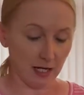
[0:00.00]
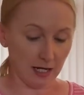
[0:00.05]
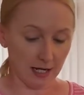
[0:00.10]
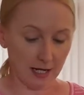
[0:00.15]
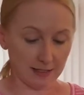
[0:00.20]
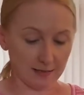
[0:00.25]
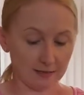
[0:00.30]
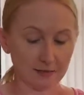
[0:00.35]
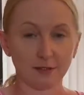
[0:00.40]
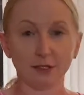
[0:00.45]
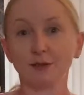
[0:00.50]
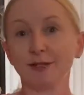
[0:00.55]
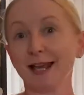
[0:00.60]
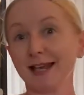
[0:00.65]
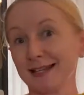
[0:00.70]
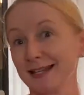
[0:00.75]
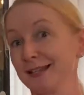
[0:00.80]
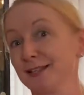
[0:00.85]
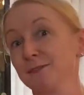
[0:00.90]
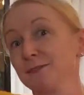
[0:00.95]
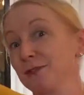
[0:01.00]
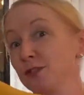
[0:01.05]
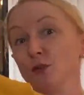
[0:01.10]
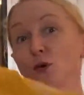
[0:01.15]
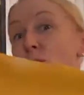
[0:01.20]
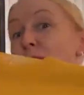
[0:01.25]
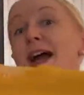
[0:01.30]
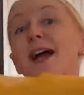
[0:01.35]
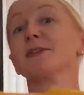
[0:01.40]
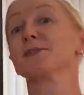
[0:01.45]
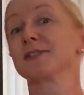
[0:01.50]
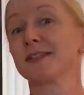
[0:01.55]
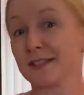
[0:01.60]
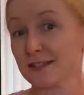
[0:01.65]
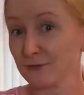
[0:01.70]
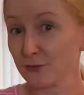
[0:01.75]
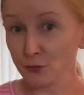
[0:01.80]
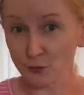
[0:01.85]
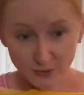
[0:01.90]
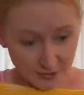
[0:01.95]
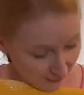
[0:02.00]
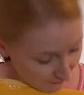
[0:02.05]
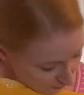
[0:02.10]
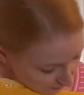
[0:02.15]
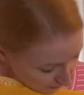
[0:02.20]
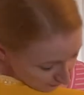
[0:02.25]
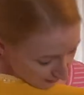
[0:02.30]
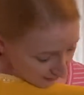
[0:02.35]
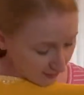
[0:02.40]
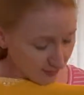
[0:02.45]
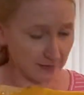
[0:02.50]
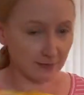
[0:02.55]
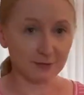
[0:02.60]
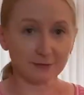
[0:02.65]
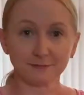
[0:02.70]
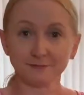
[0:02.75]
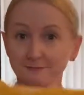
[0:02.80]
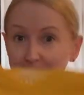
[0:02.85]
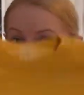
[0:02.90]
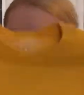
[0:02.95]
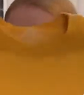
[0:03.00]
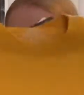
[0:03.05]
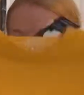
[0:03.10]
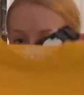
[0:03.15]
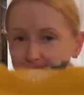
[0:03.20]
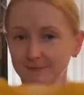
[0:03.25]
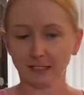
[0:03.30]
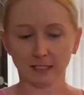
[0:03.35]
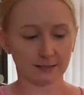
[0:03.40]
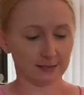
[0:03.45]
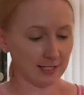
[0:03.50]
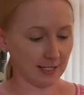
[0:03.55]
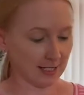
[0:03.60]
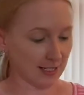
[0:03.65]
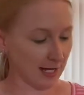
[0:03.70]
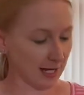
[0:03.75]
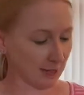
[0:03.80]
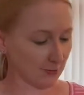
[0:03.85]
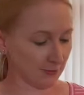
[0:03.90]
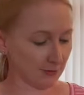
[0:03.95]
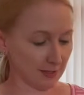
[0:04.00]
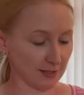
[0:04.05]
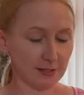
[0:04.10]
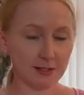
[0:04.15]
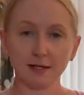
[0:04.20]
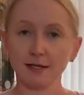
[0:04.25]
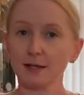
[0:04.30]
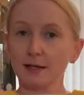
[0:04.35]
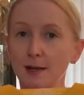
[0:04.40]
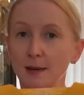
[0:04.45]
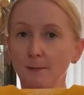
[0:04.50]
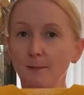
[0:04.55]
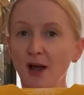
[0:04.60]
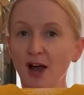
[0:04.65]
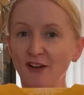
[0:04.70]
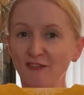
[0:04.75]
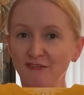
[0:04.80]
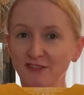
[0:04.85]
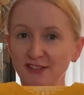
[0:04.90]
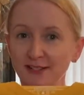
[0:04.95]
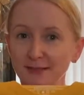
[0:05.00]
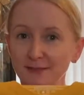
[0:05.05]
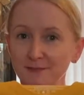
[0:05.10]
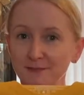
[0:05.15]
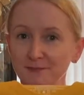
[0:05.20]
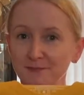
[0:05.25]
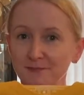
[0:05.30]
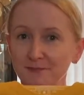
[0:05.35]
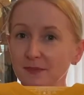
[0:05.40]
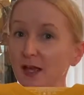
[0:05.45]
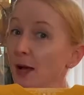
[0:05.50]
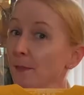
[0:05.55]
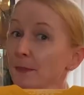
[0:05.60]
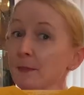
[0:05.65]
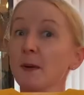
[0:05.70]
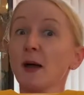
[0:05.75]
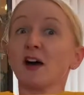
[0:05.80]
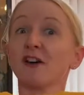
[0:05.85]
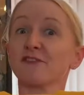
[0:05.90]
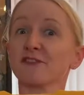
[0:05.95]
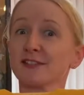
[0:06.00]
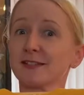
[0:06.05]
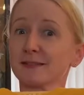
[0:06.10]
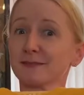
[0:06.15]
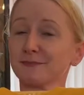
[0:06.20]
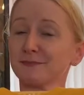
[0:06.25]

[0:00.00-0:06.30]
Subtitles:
And you can get them in all houses, of course, everybody. So get your house puffs up the puffs.